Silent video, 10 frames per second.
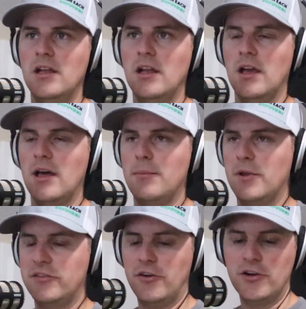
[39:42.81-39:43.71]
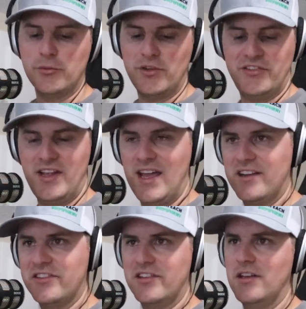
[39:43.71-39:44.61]
but as far as what's
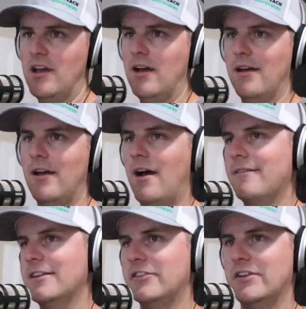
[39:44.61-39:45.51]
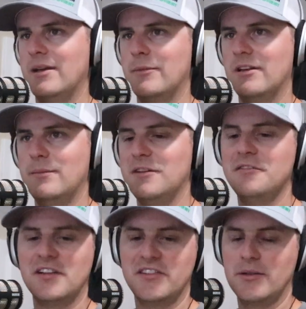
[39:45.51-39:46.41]
next, obviously I'm going to be
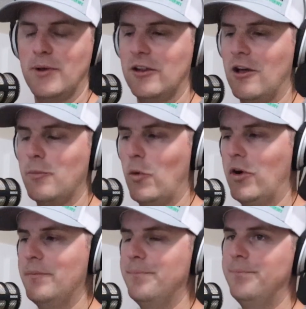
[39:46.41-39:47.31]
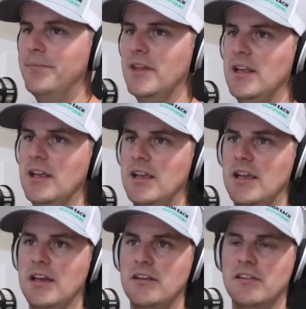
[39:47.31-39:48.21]
fixing my lawnmower
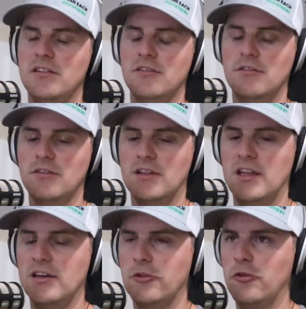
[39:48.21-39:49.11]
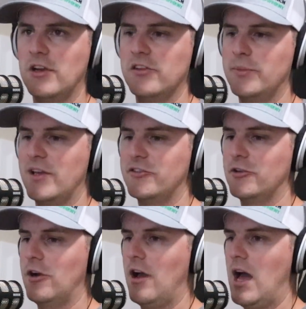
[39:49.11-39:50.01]
and getting the
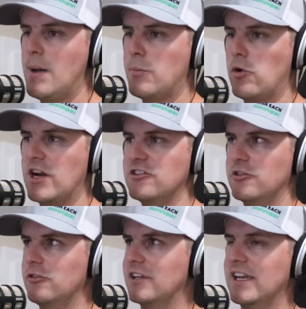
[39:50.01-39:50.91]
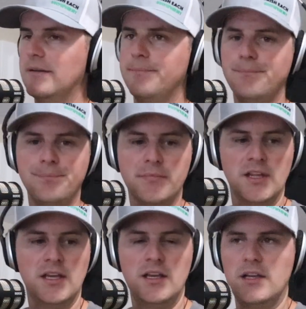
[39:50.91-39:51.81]
Greensmaster operational again.
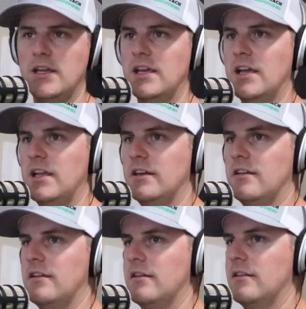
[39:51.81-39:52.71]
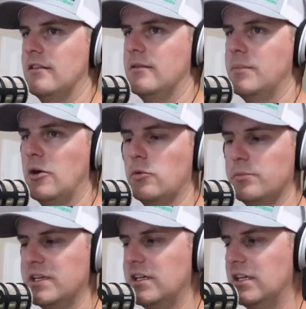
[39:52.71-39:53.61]
And the belt will
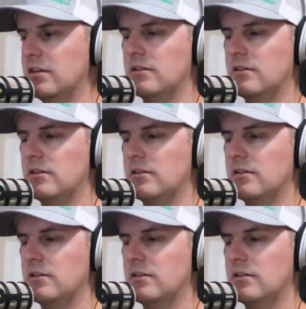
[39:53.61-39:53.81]
be